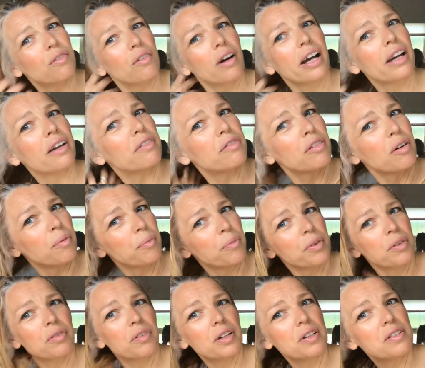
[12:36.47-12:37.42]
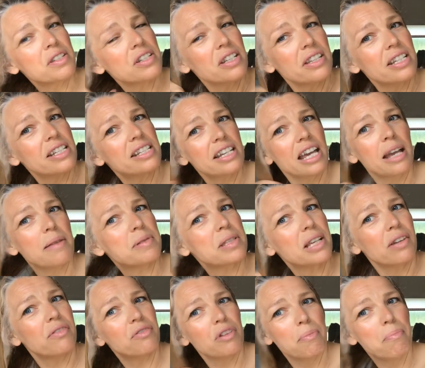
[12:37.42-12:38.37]
right from the roots to the
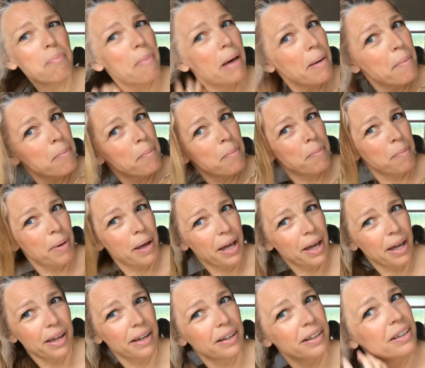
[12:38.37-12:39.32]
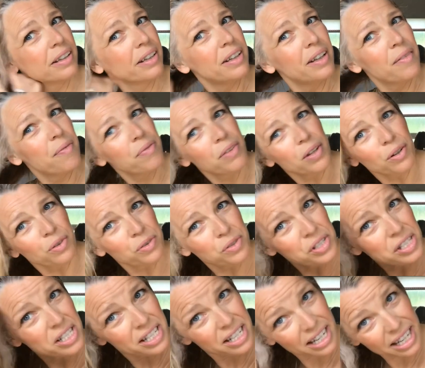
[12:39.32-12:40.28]
tips, and remember
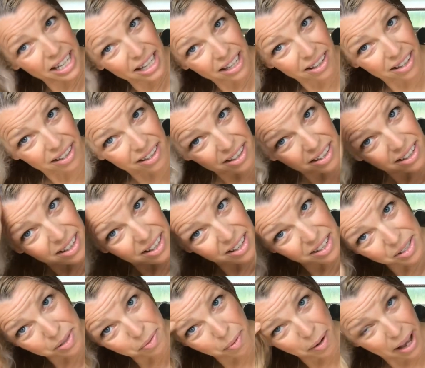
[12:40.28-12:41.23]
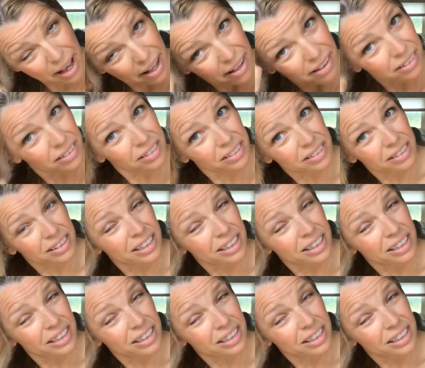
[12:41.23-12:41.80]
underneath as well.